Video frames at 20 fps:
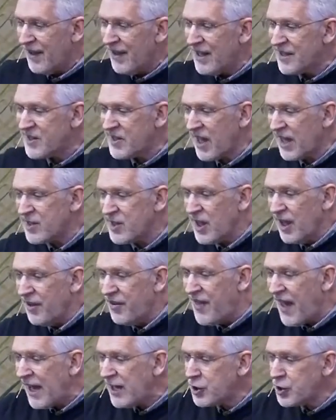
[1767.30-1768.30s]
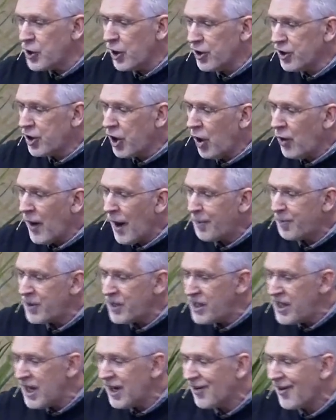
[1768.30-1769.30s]
it says, They shall go up
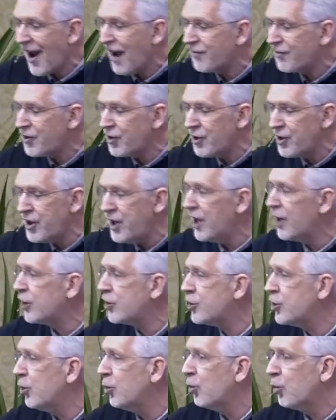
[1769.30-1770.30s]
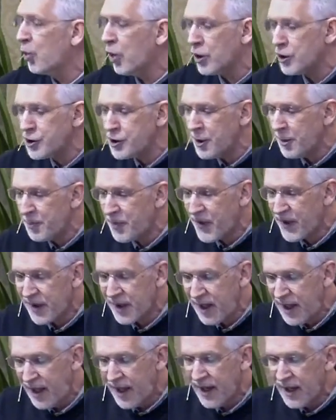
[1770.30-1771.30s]
year after year to worship the
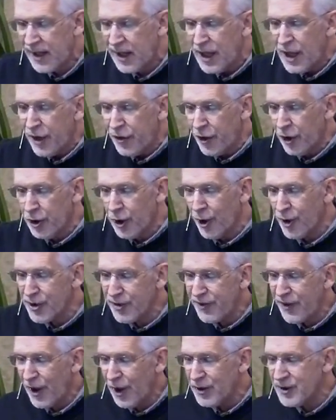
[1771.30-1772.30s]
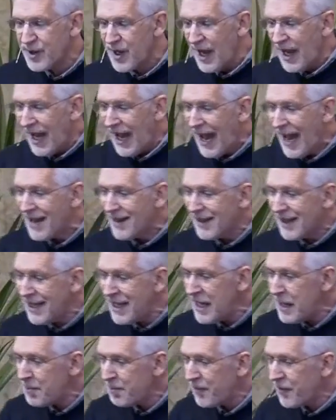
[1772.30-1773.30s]
King, the Lord of hosts, and
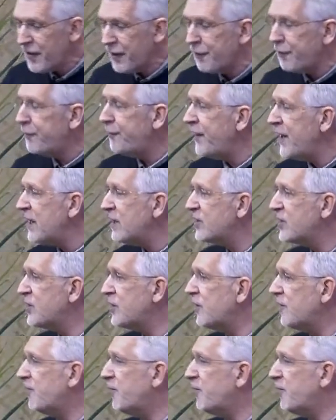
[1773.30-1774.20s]
keep the Feast